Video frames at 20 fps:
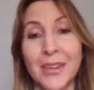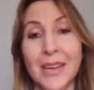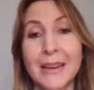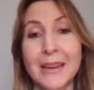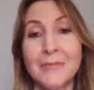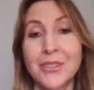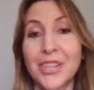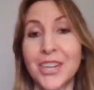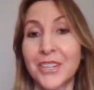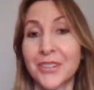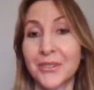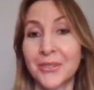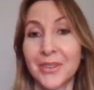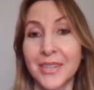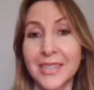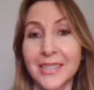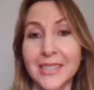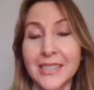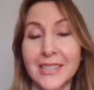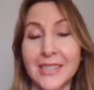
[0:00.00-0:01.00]
I'm Jen
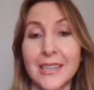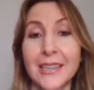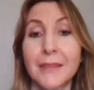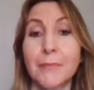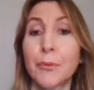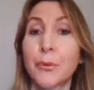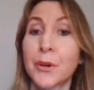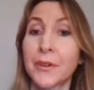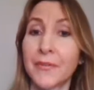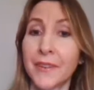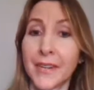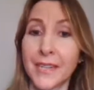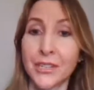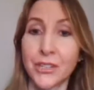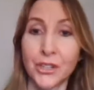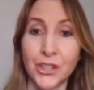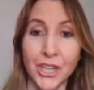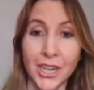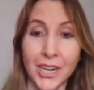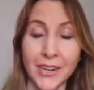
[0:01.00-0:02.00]
Kritz, the board
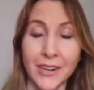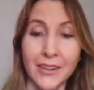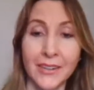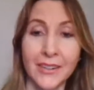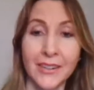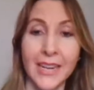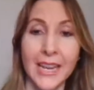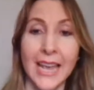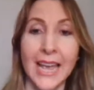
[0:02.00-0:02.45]
vice chair,